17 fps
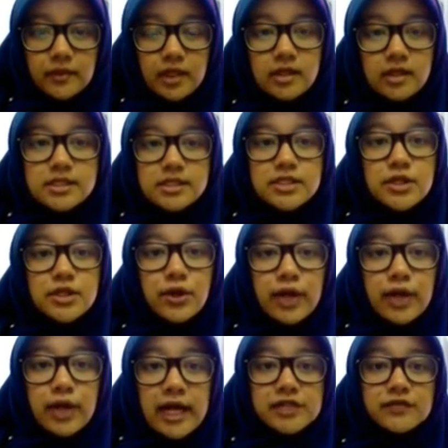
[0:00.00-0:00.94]
this is our
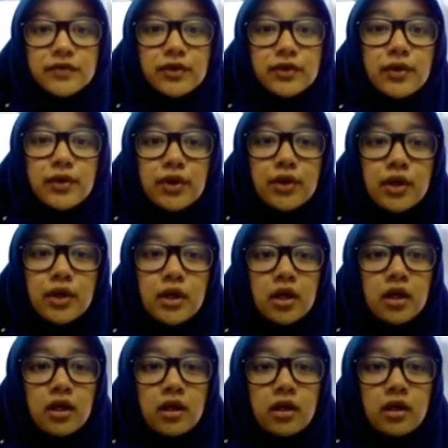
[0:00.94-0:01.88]
cash flow
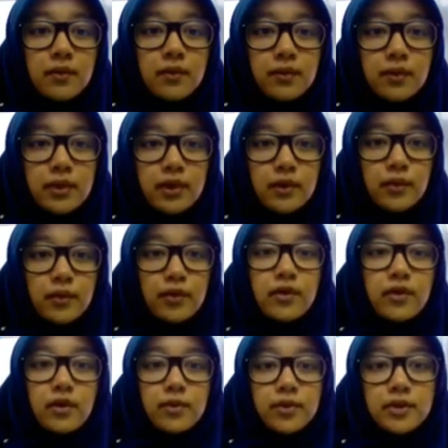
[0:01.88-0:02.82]
with
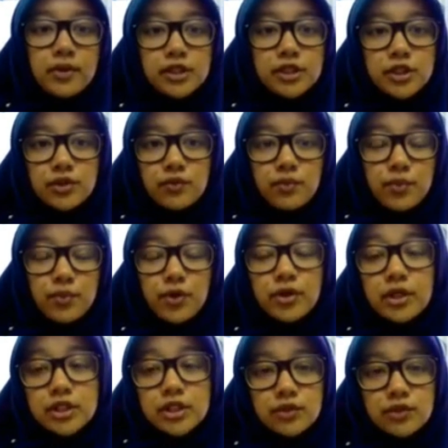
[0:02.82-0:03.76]
our production
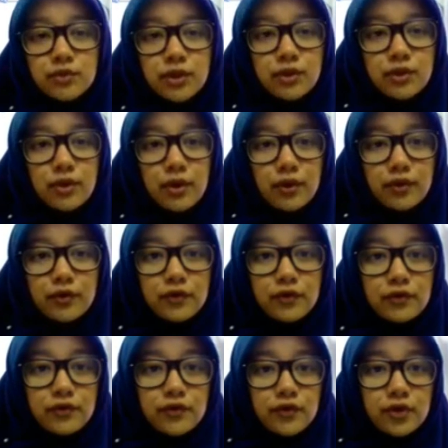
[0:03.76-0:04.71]
rate
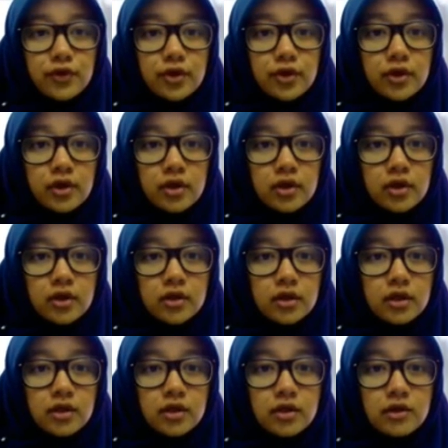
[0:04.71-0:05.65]
of
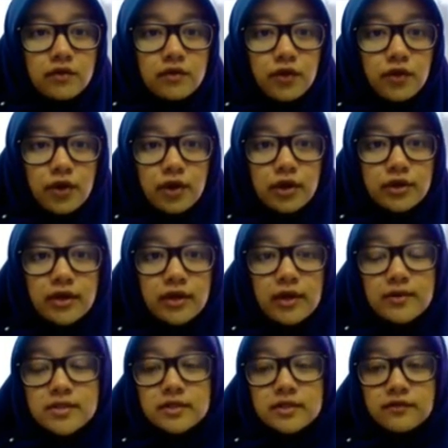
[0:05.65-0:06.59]

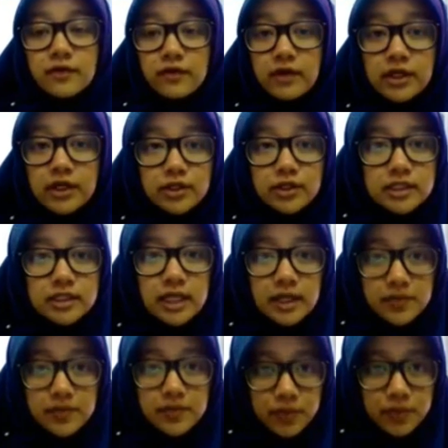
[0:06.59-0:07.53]
4,500
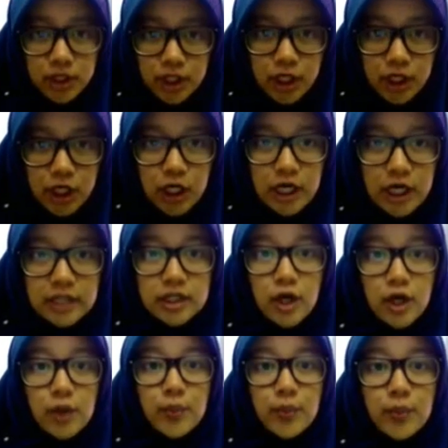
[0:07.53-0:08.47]
ton per year, and
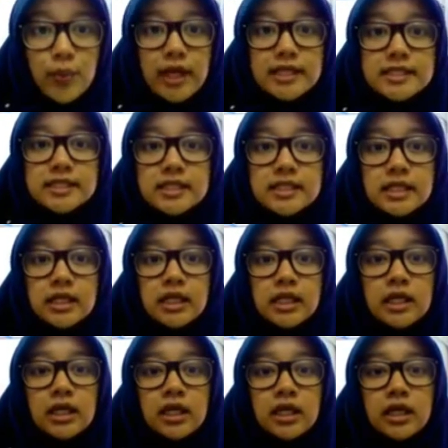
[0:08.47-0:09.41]
our price
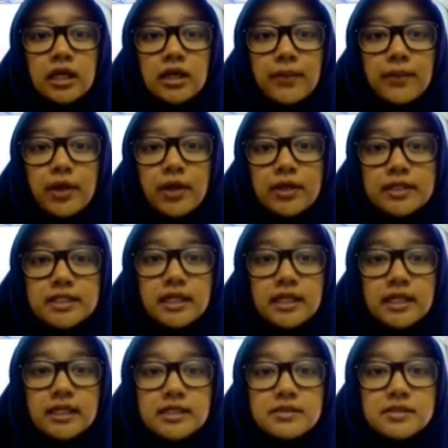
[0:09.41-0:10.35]
per
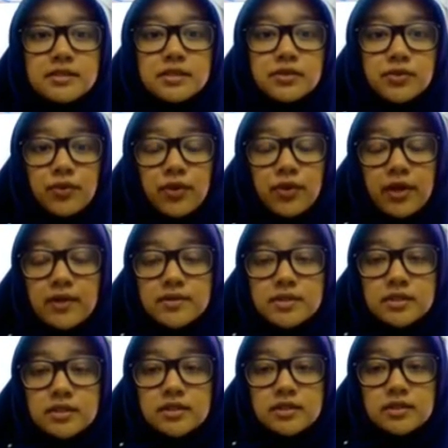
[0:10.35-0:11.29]
ton is
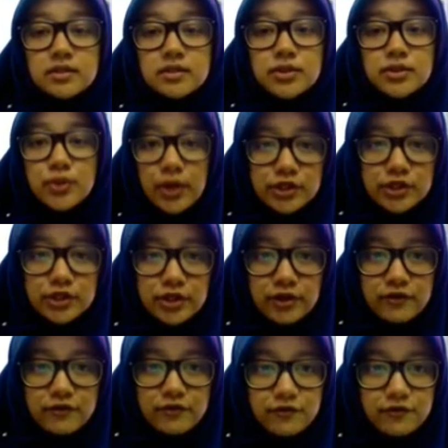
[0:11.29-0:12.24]

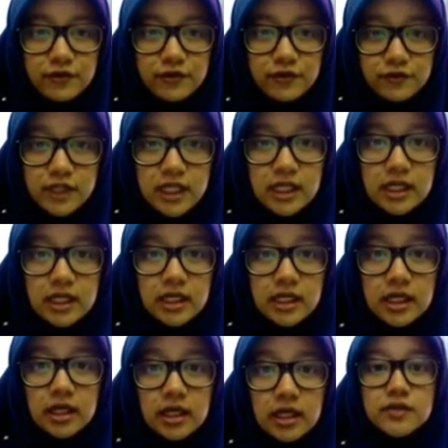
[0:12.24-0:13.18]
2,250.
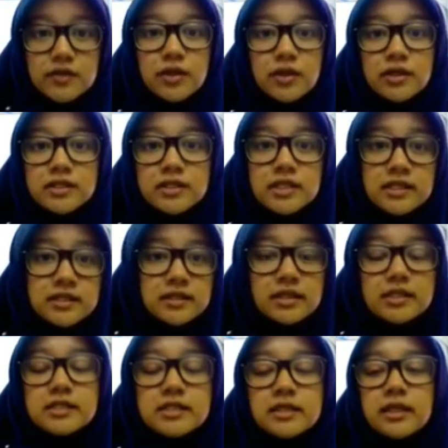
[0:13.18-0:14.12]
So also
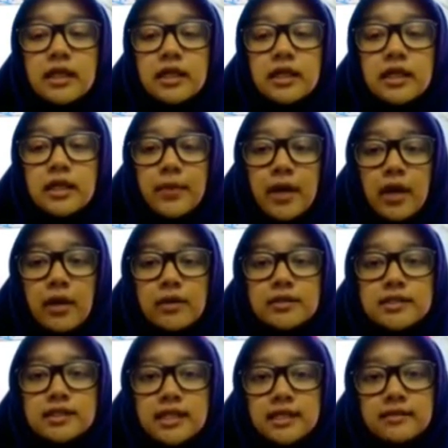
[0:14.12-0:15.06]
is like about
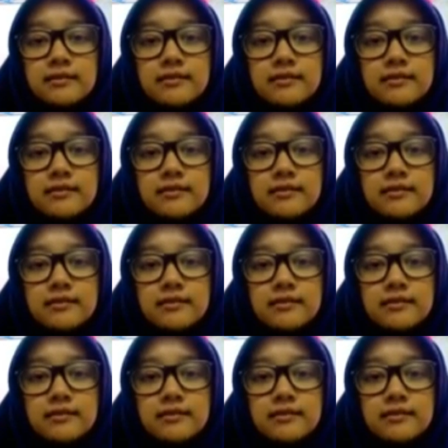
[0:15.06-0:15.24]
10